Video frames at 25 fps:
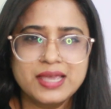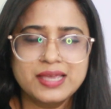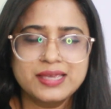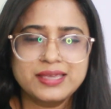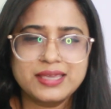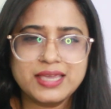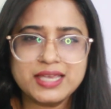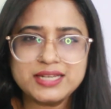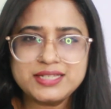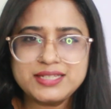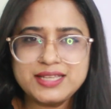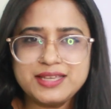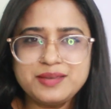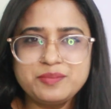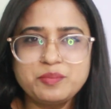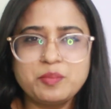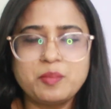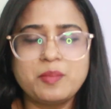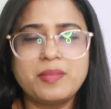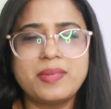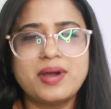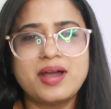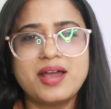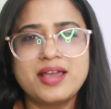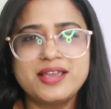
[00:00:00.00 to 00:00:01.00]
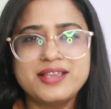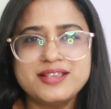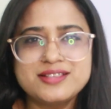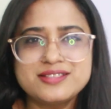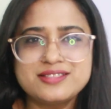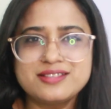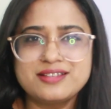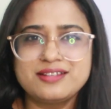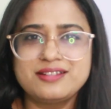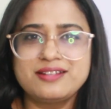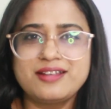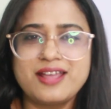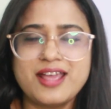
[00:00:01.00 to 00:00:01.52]
getting
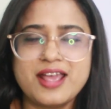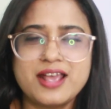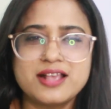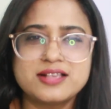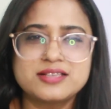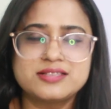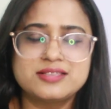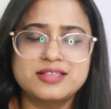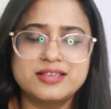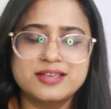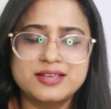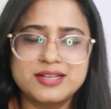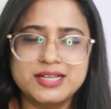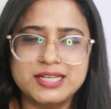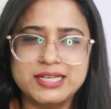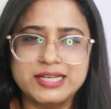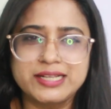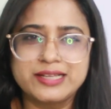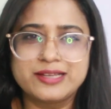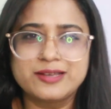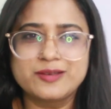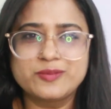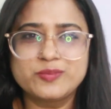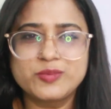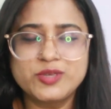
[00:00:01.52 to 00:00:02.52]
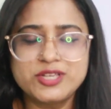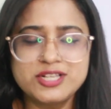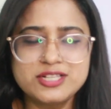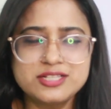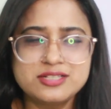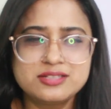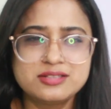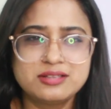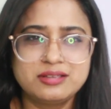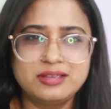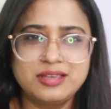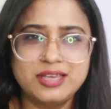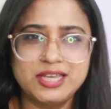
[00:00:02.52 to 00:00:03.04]
miser as their income
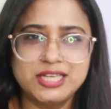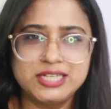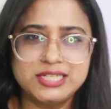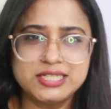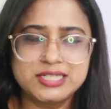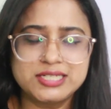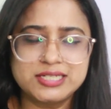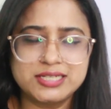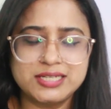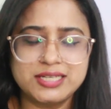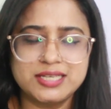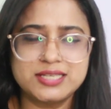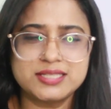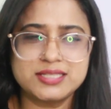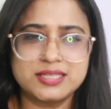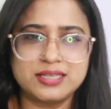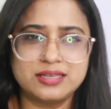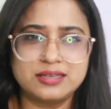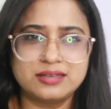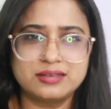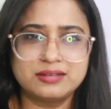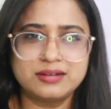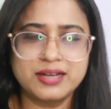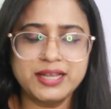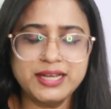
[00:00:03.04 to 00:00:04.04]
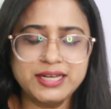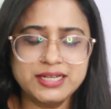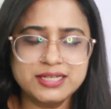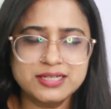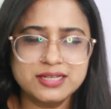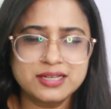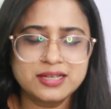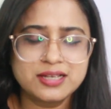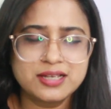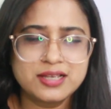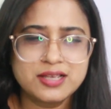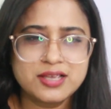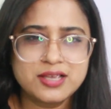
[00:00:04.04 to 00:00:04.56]
is increasing, right?
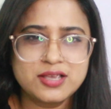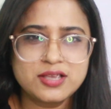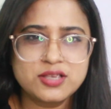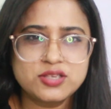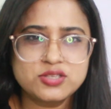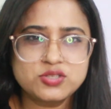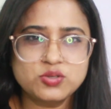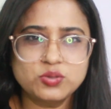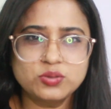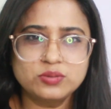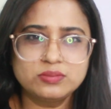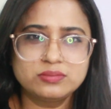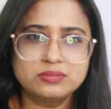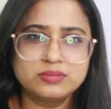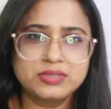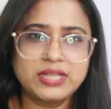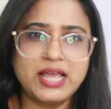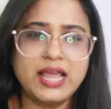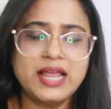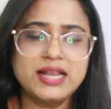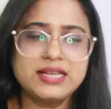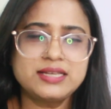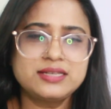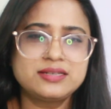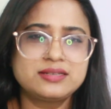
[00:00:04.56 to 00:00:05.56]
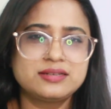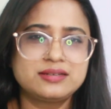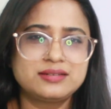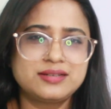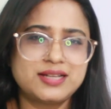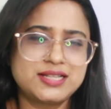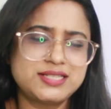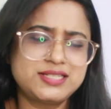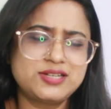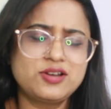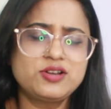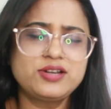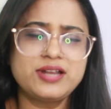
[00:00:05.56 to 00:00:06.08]
So that
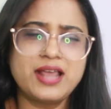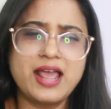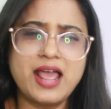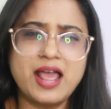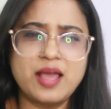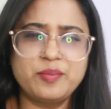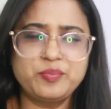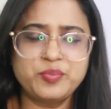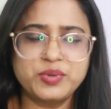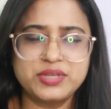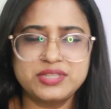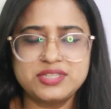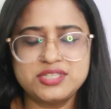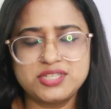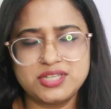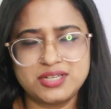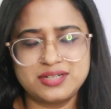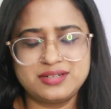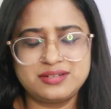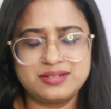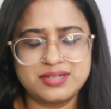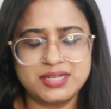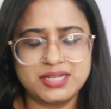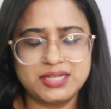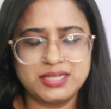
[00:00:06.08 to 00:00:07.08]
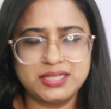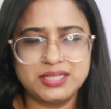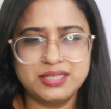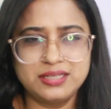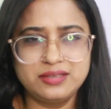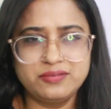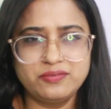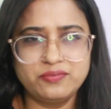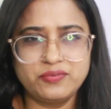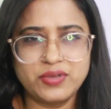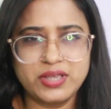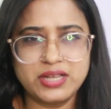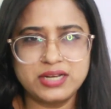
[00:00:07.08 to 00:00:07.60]
does not happen
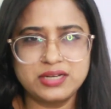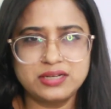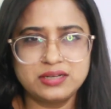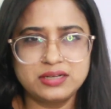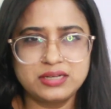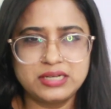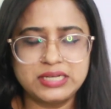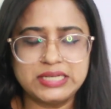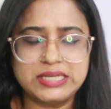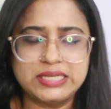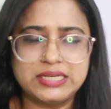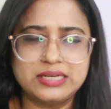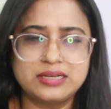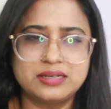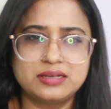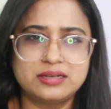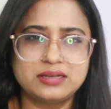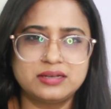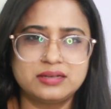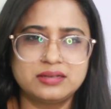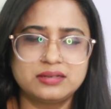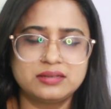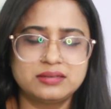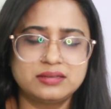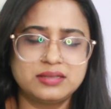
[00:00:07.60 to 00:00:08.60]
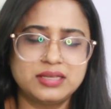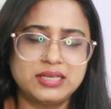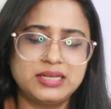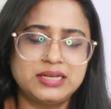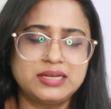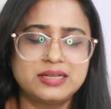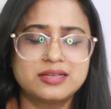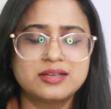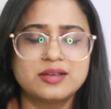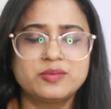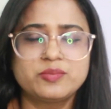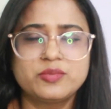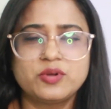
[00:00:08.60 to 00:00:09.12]
generally when the
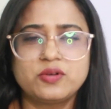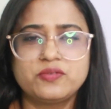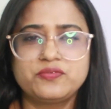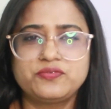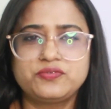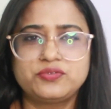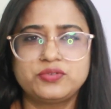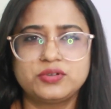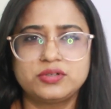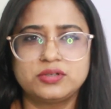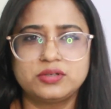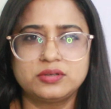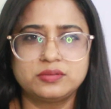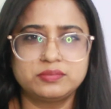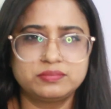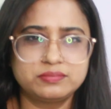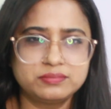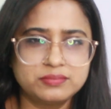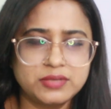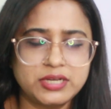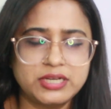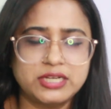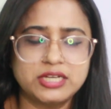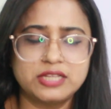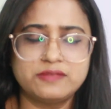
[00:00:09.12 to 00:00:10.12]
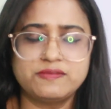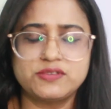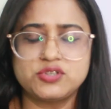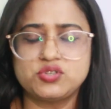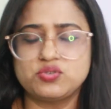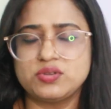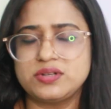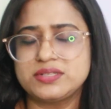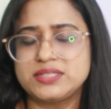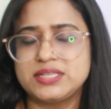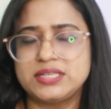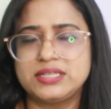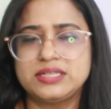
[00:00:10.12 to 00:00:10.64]
income of
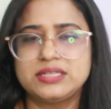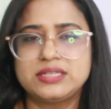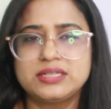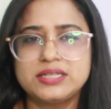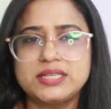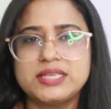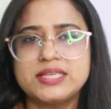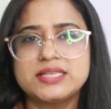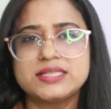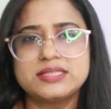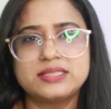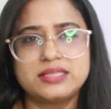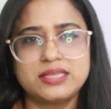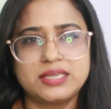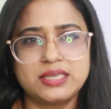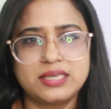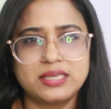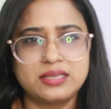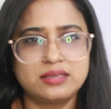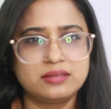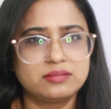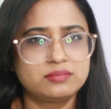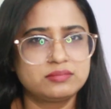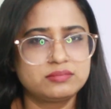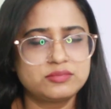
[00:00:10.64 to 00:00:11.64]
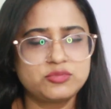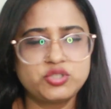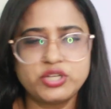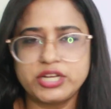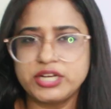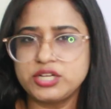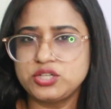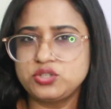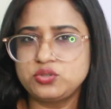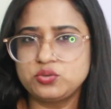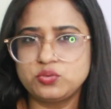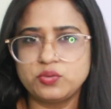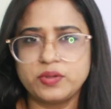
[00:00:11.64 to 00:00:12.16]
individuals increase. They
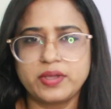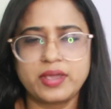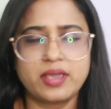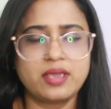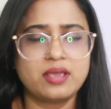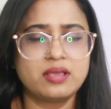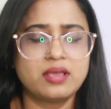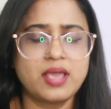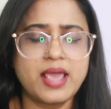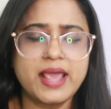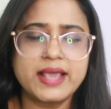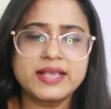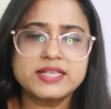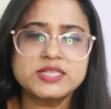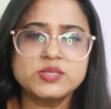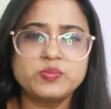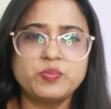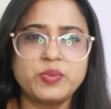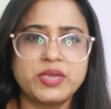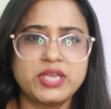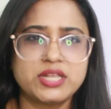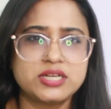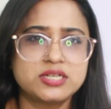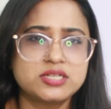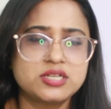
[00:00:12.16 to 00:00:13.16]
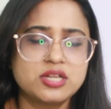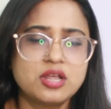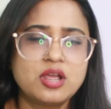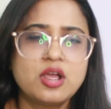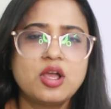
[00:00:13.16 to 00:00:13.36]
tend to expend